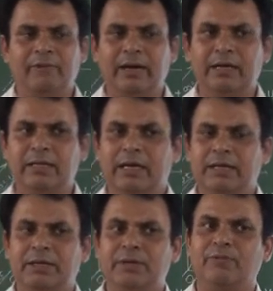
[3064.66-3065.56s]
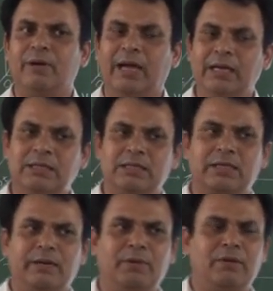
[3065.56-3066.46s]
they define that if light
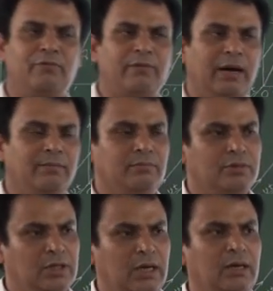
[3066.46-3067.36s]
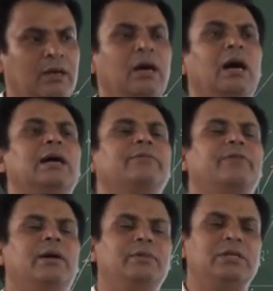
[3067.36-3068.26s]
is coming from sun
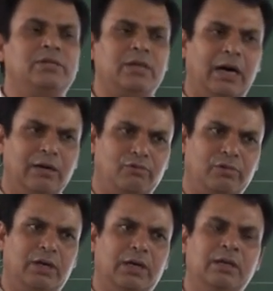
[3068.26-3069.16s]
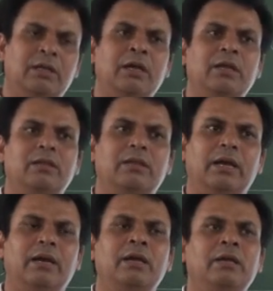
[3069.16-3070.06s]
or from star to the earth,
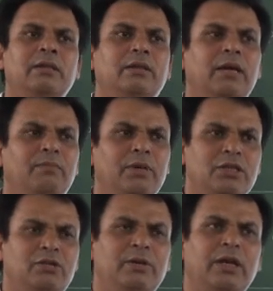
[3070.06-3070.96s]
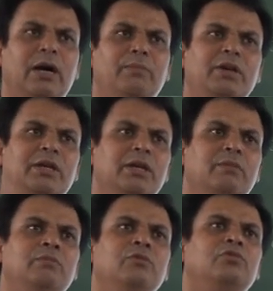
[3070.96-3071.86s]
then there must be a
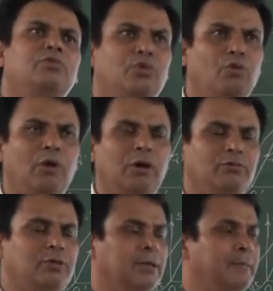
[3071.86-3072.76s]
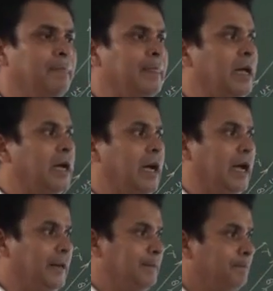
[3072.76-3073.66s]
medium throughout.
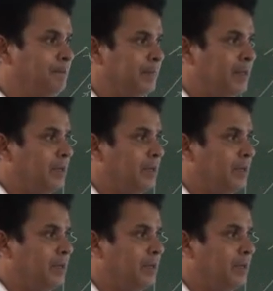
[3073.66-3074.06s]
And